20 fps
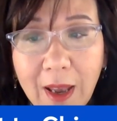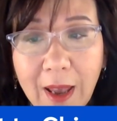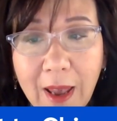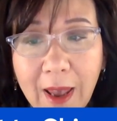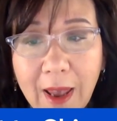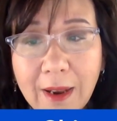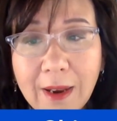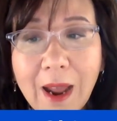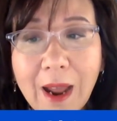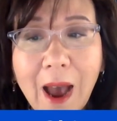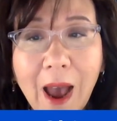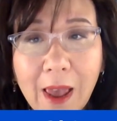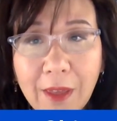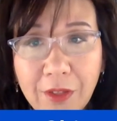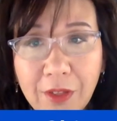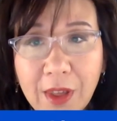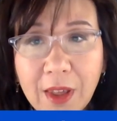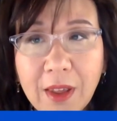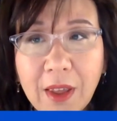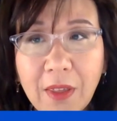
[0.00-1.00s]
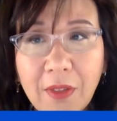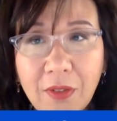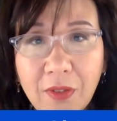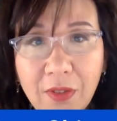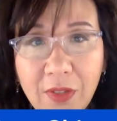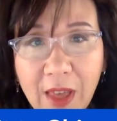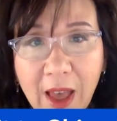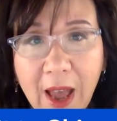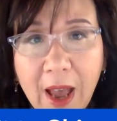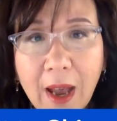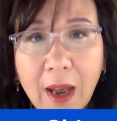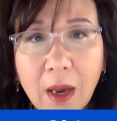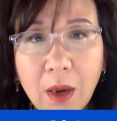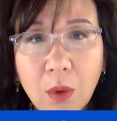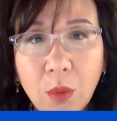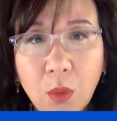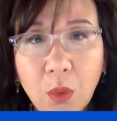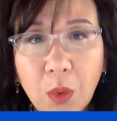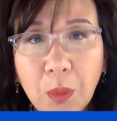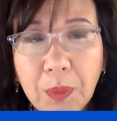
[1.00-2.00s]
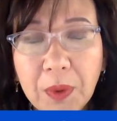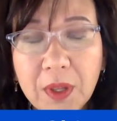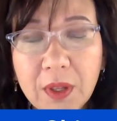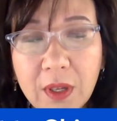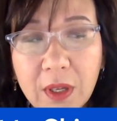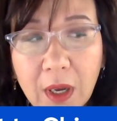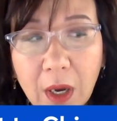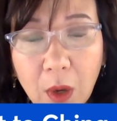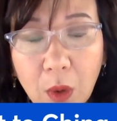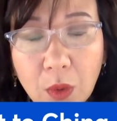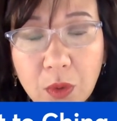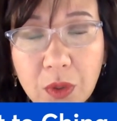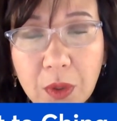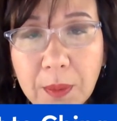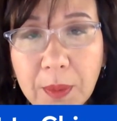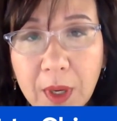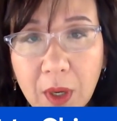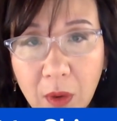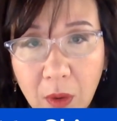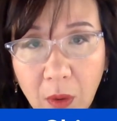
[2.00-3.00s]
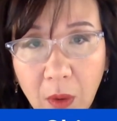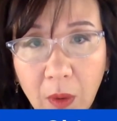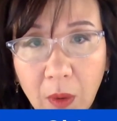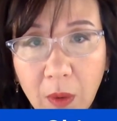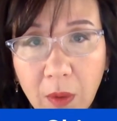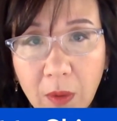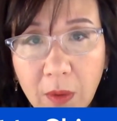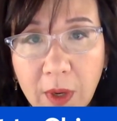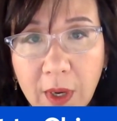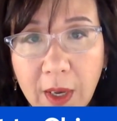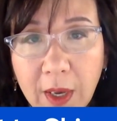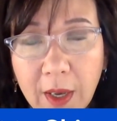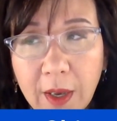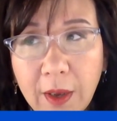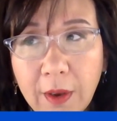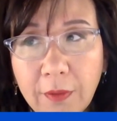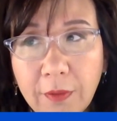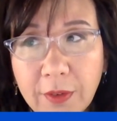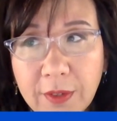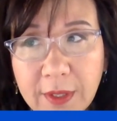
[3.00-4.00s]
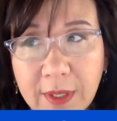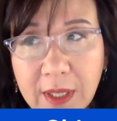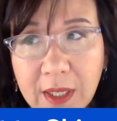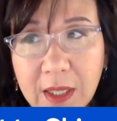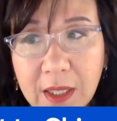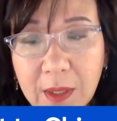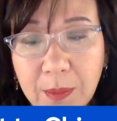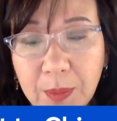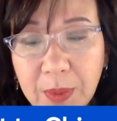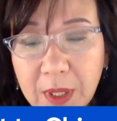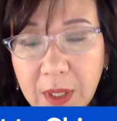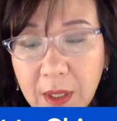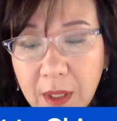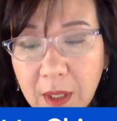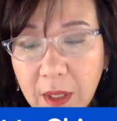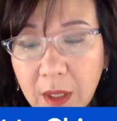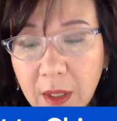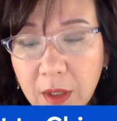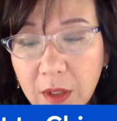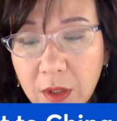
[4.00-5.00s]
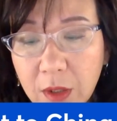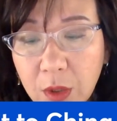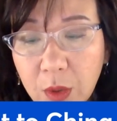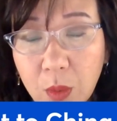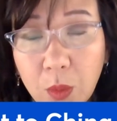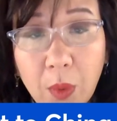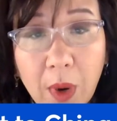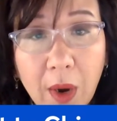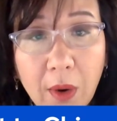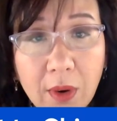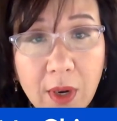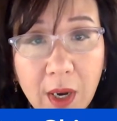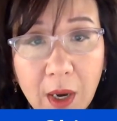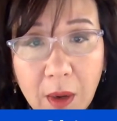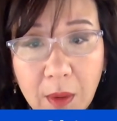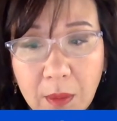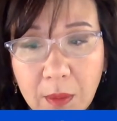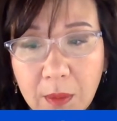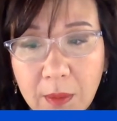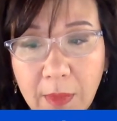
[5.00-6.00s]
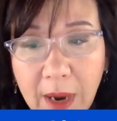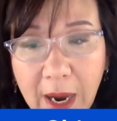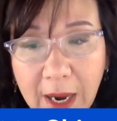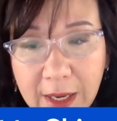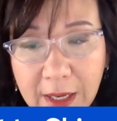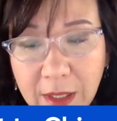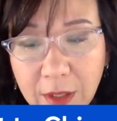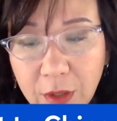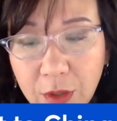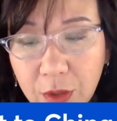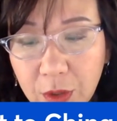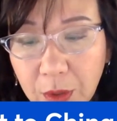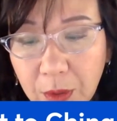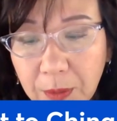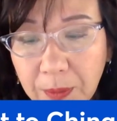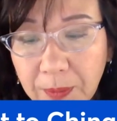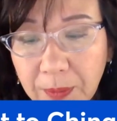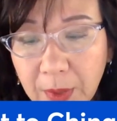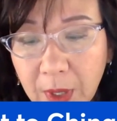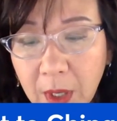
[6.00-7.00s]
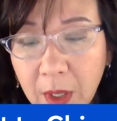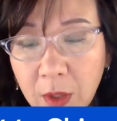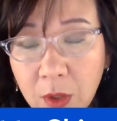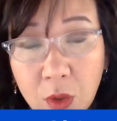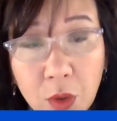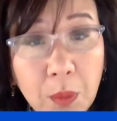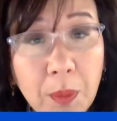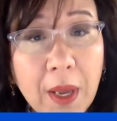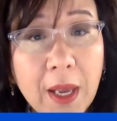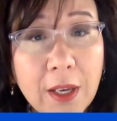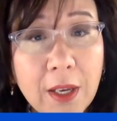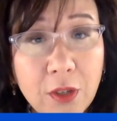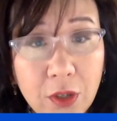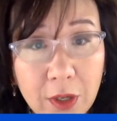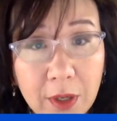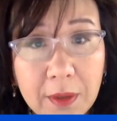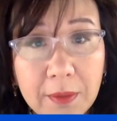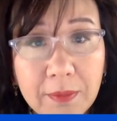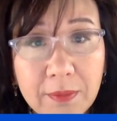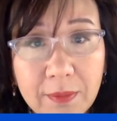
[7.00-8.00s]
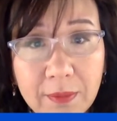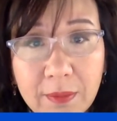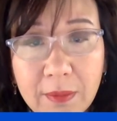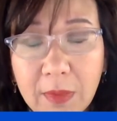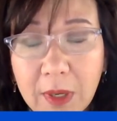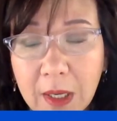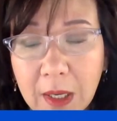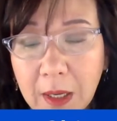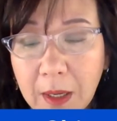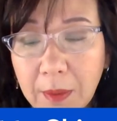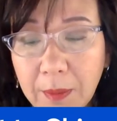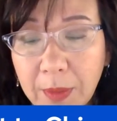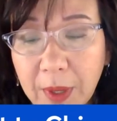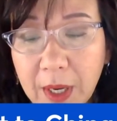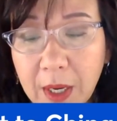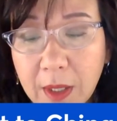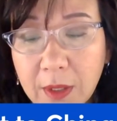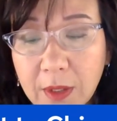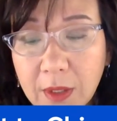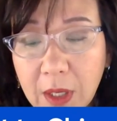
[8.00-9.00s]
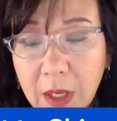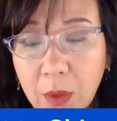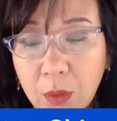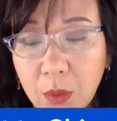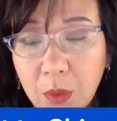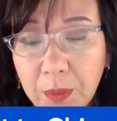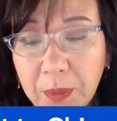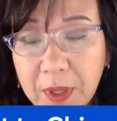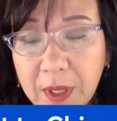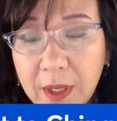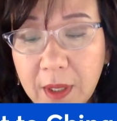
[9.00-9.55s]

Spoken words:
And I think that will be the ultimate goal for CCP to welcome Ma Ying-jeou to Beijing, because it will